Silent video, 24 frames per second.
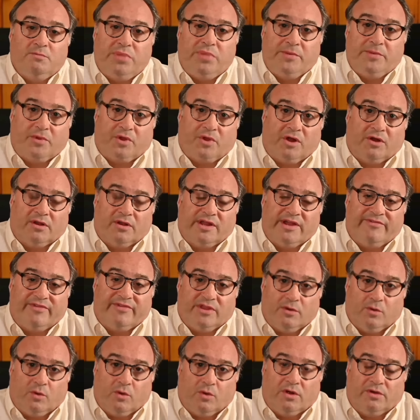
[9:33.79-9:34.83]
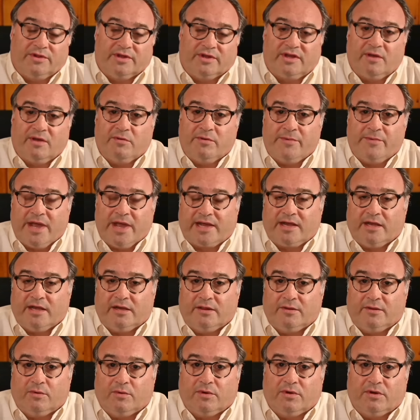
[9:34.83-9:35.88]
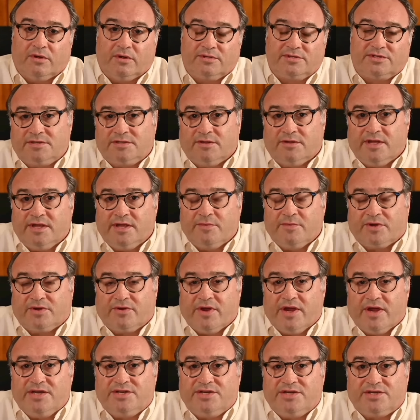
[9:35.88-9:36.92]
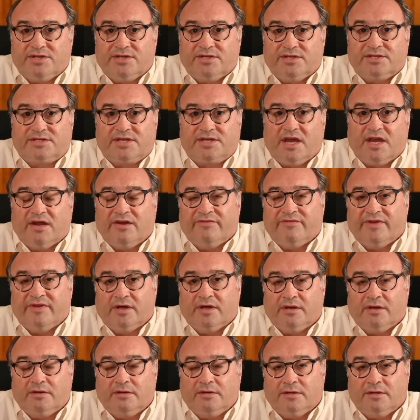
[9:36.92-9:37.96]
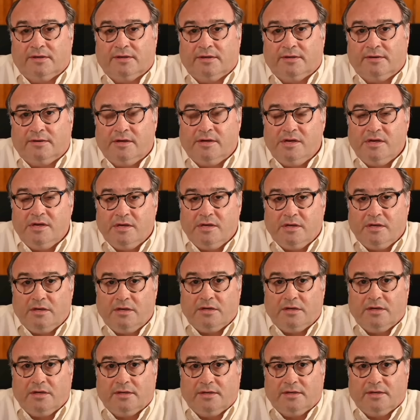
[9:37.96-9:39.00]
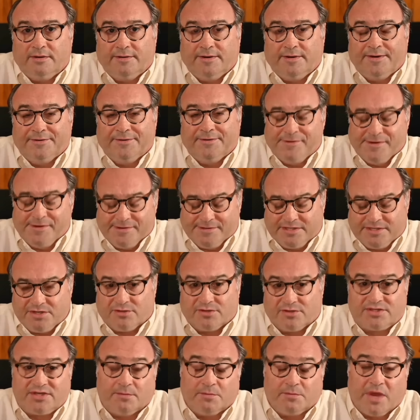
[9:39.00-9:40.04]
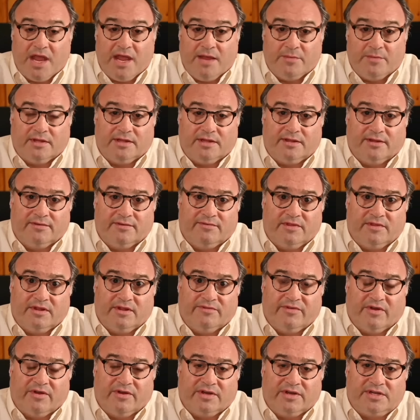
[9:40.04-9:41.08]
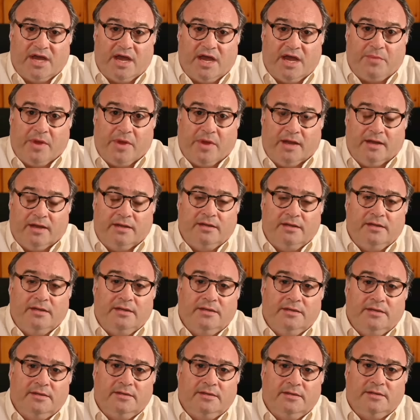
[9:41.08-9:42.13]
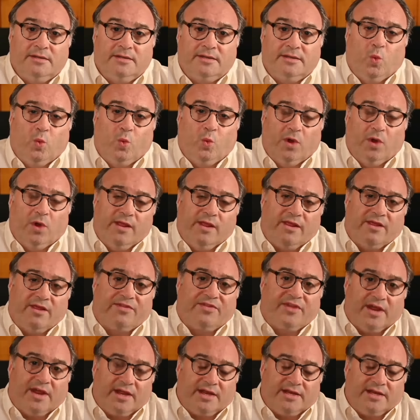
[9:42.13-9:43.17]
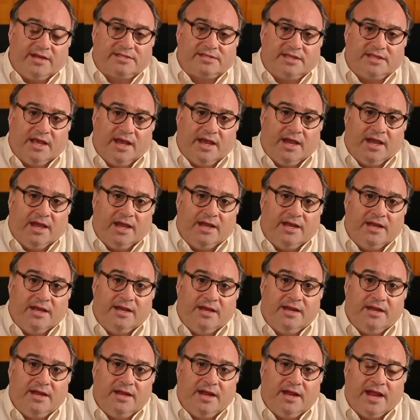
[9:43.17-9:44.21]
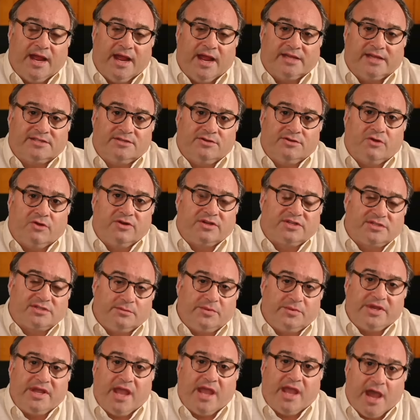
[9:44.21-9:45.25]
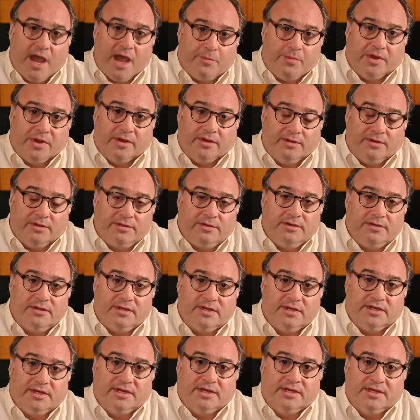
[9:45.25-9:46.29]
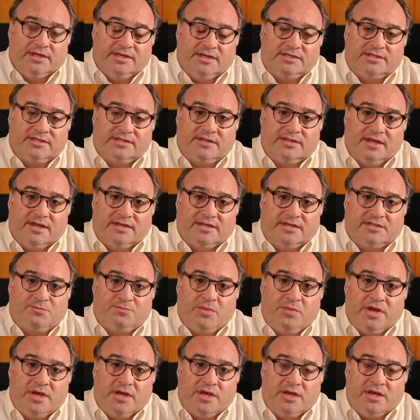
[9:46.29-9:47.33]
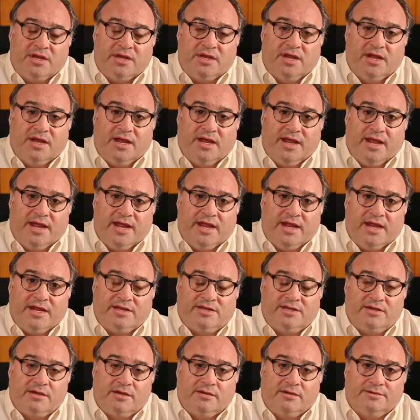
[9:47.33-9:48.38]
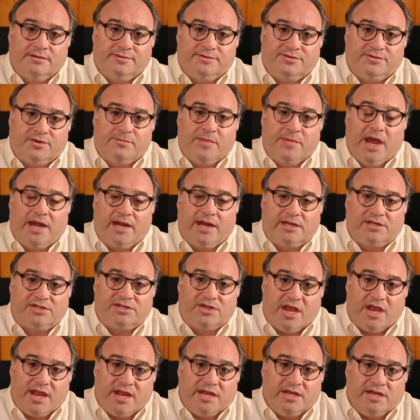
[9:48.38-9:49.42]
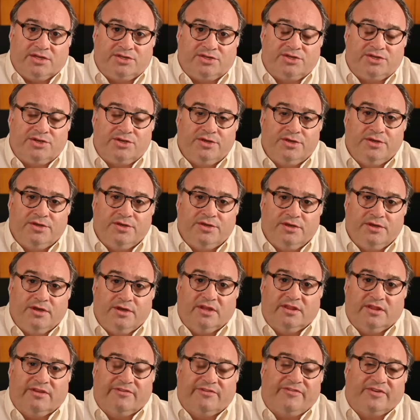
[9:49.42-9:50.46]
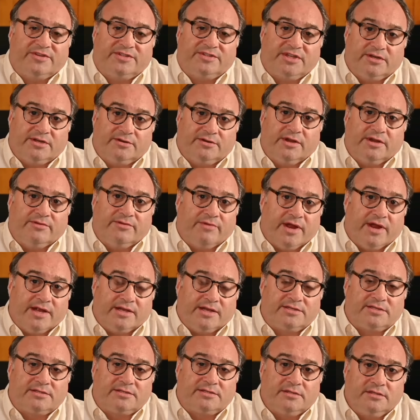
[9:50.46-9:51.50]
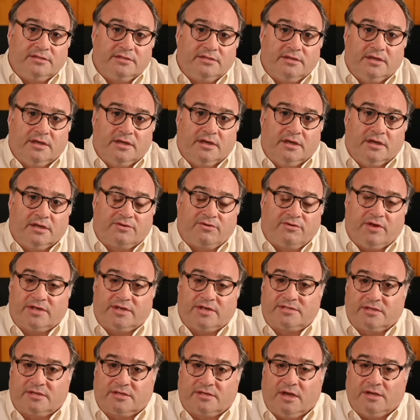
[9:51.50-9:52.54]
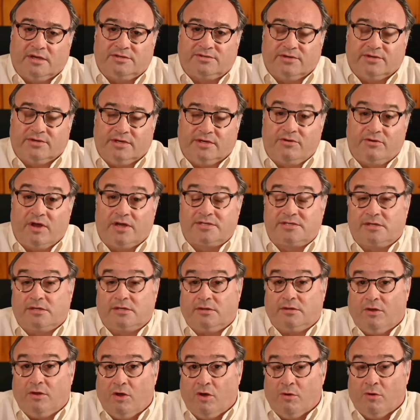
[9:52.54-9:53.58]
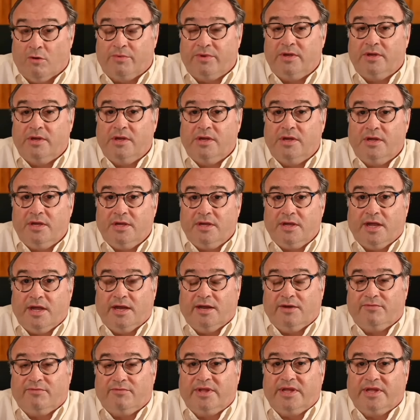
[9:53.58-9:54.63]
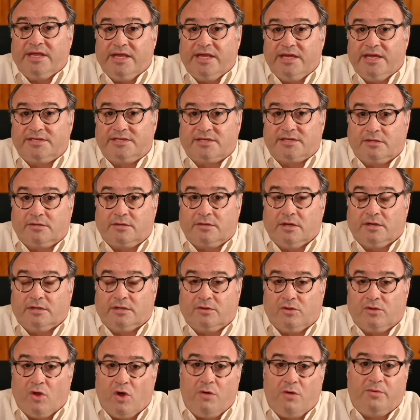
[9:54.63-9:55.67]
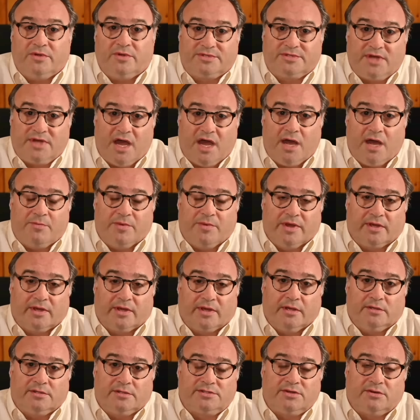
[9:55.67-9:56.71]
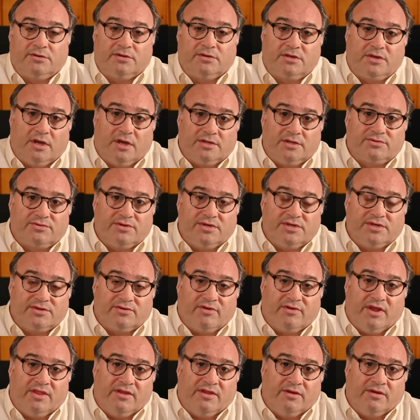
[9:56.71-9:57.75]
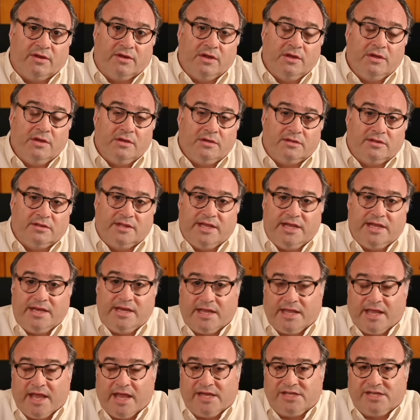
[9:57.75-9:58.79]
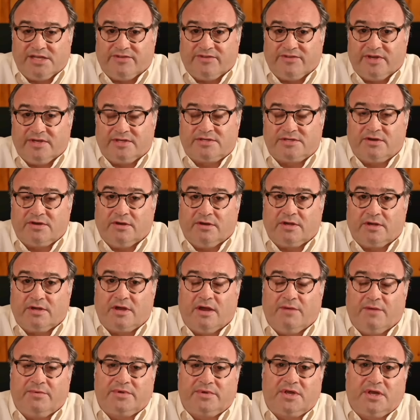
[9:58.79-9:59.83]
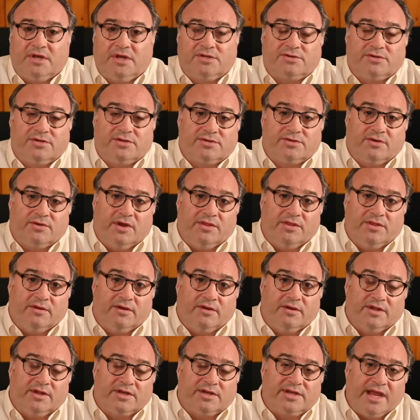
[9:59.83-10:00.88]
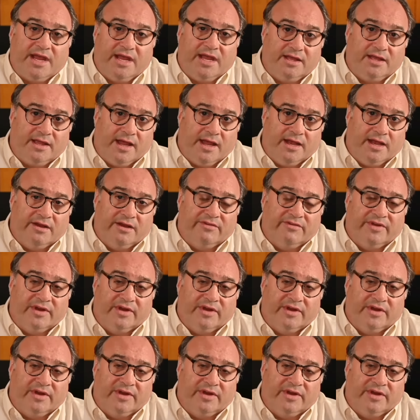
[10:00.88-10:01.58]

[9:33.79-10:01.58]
people aren't leaving the world and coming back into the world. So the immigration is kind of a, a, a, a zero sum game at the, the very top end. One of the things that has noticeably happened is there's been a dramatic change in the fertility rates uh, across the country, across the globe. And it really is a, a global topic, and certain countries are on the leading edge of it. Certain countries are on the on the tail end of